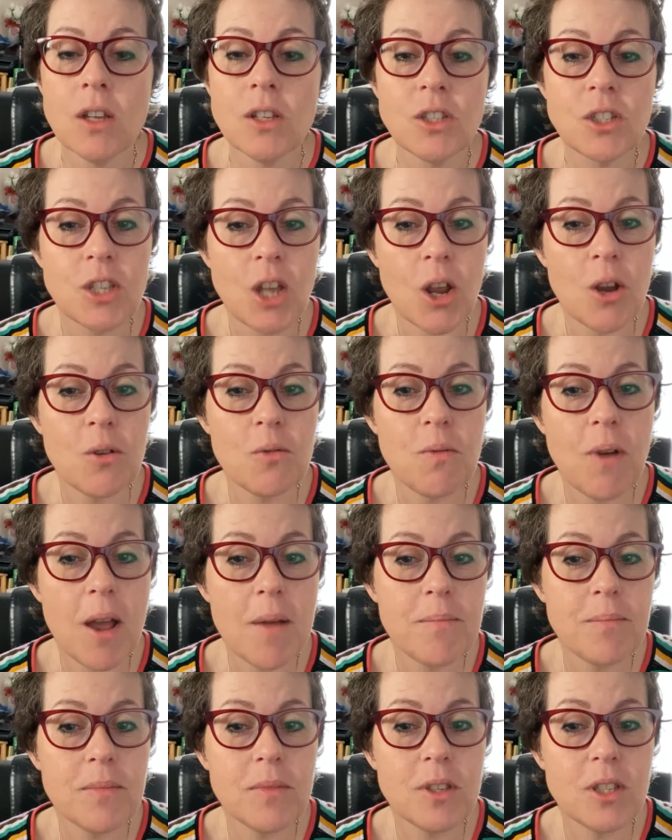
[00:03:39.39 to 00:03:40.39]

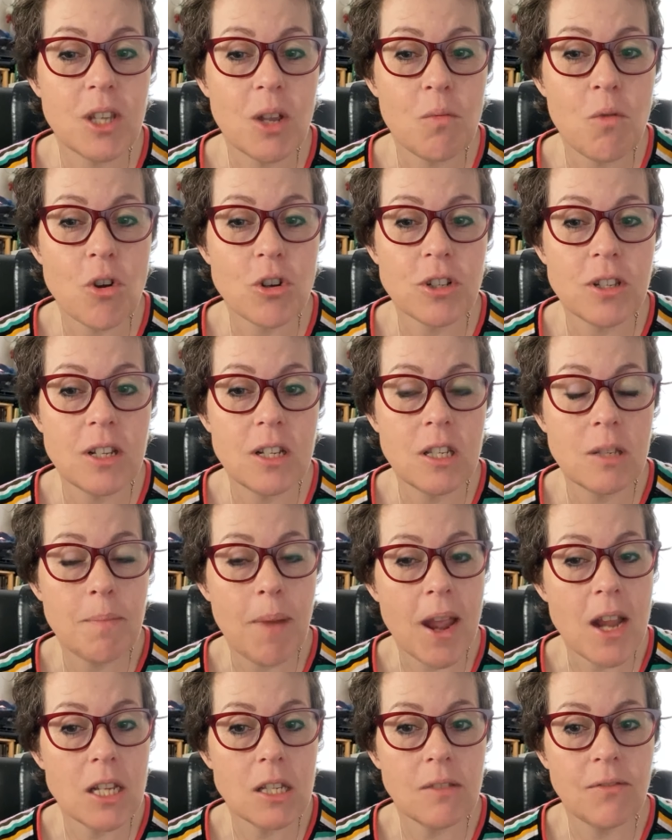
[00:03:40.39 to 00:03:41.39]
So watch this
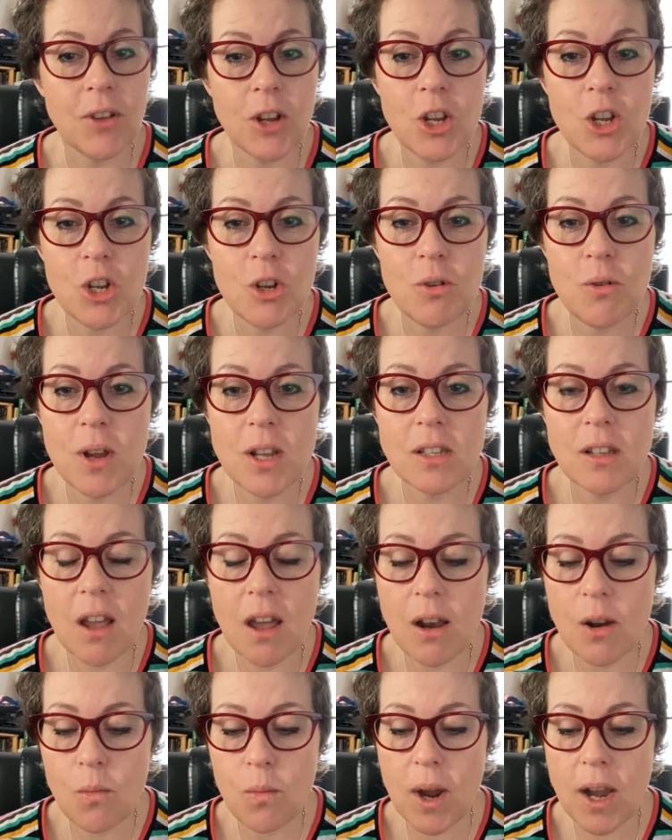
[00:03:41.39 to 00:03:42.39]
space for who is
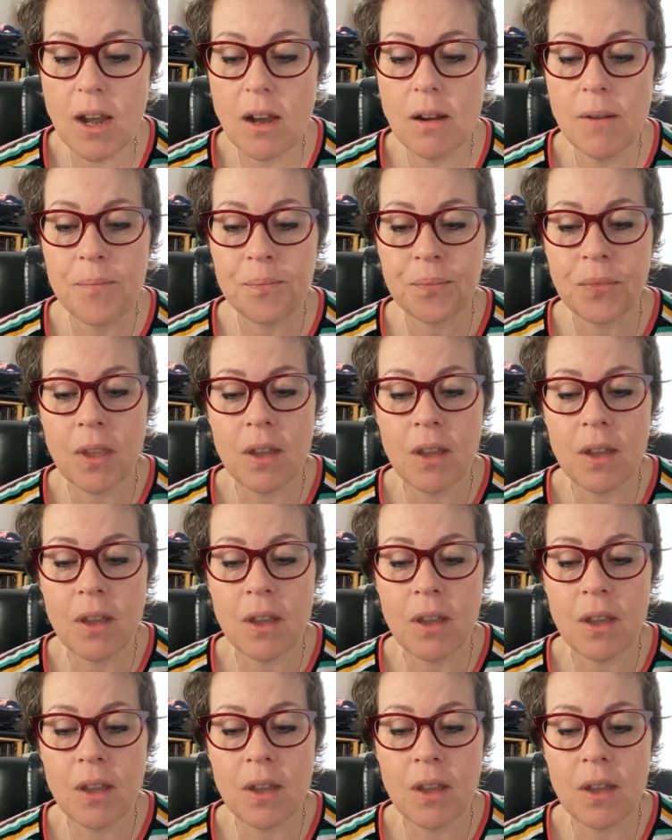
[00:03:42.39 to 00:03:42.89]
going to win